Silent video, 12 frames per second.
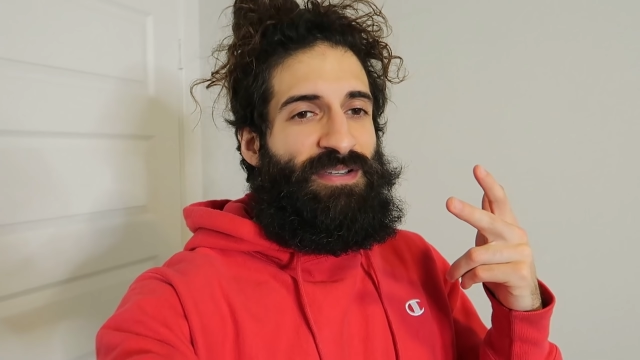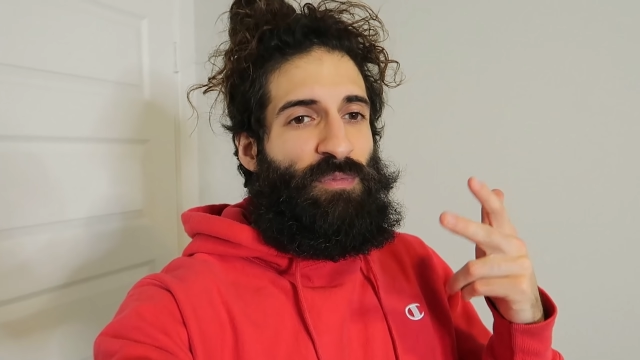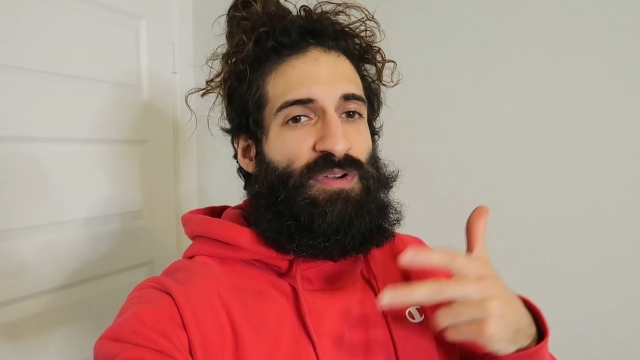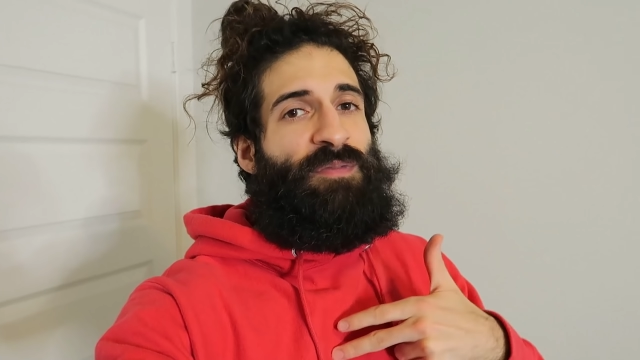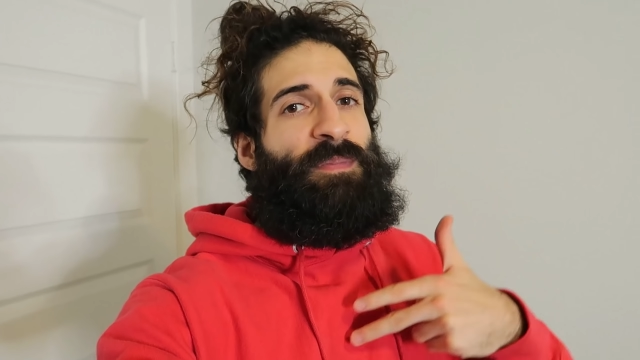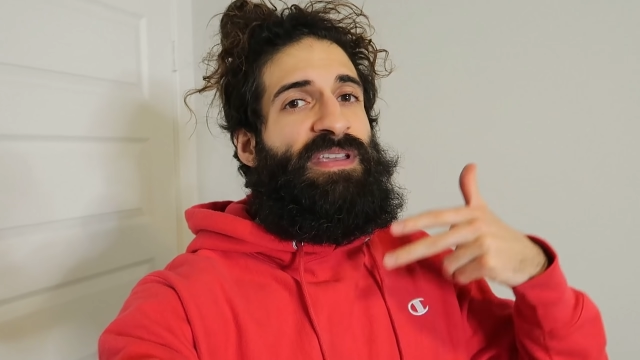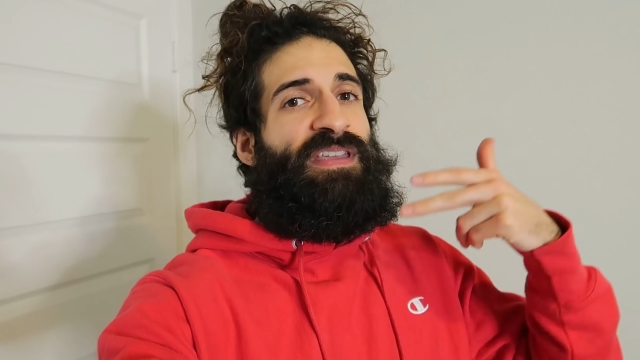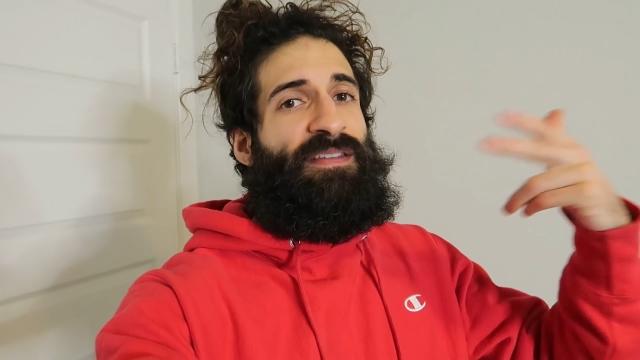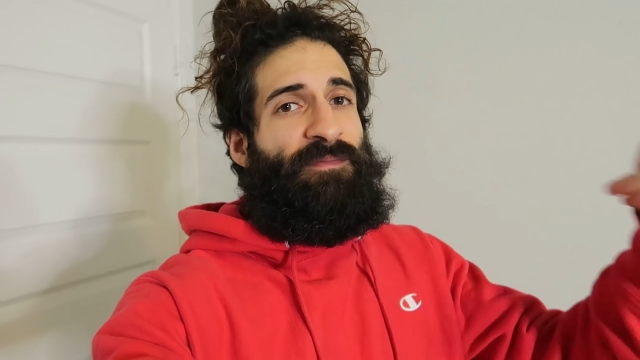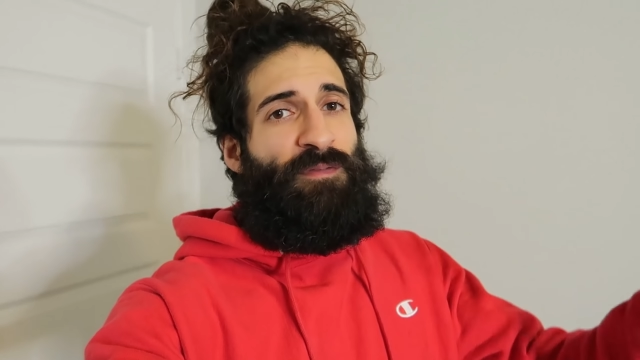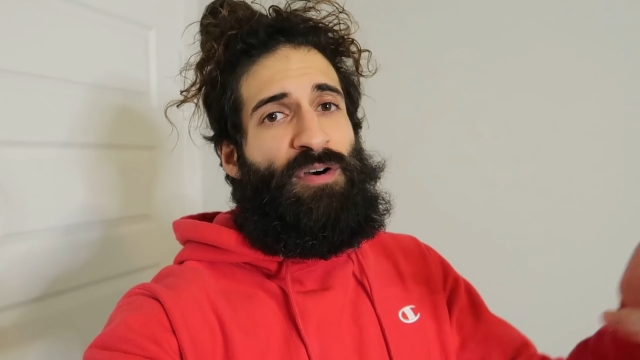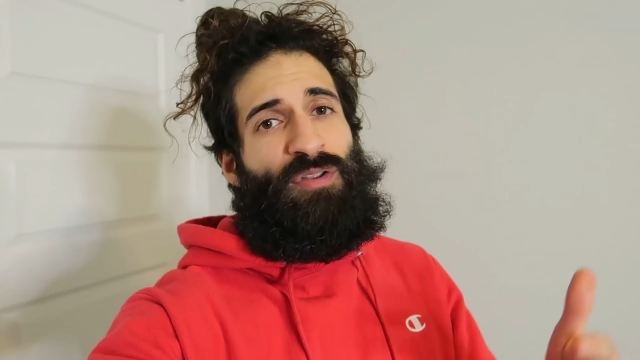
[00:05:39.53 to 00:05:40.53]
with me
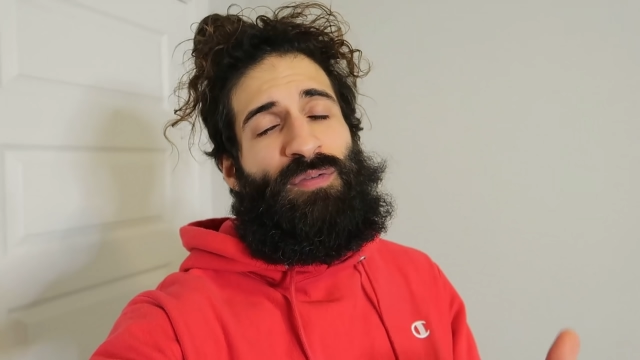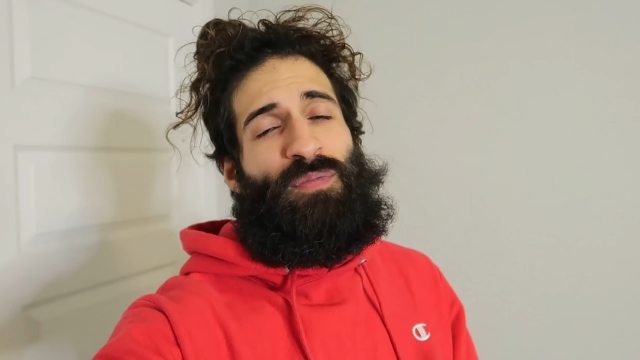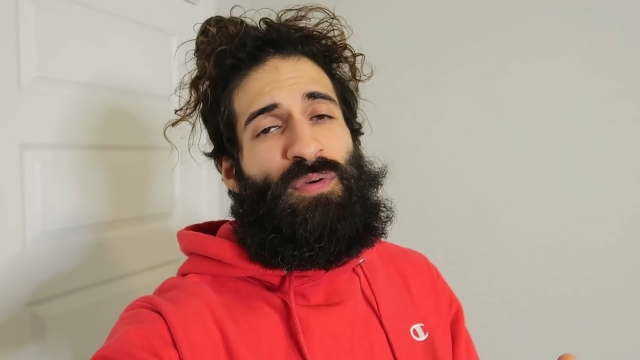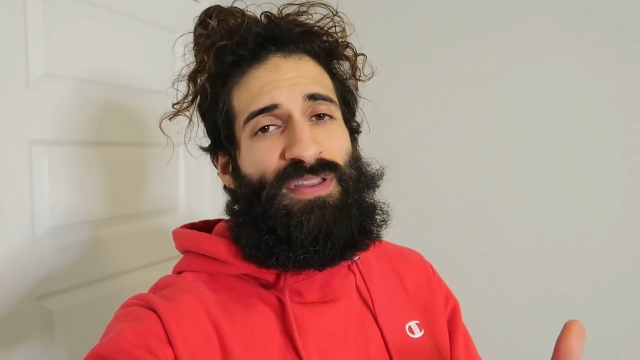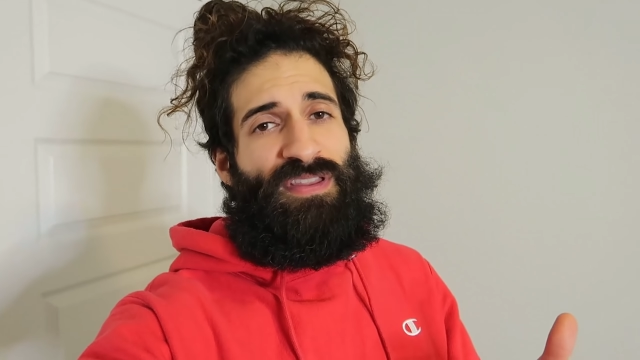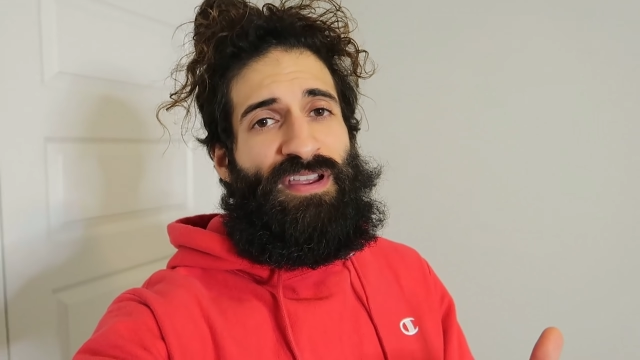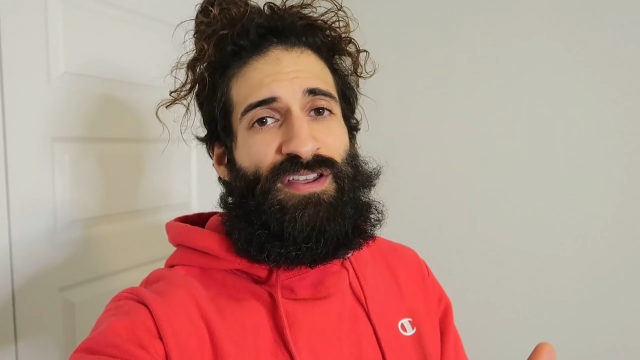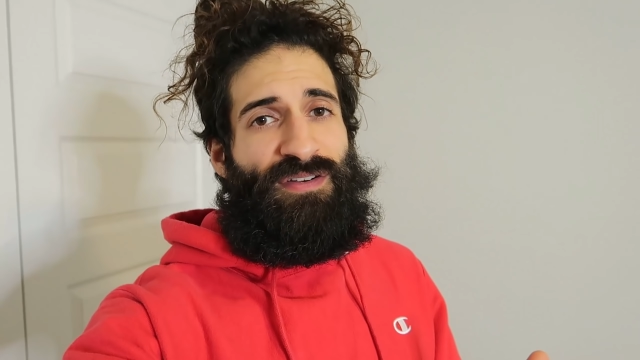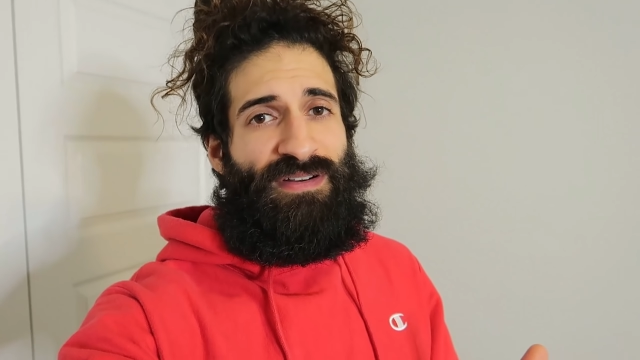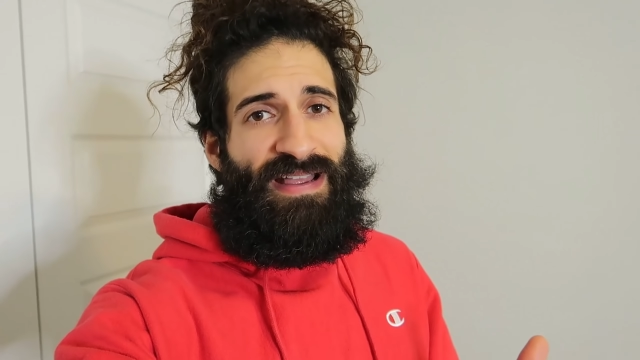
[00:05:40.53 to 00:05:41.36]
involved with one of the other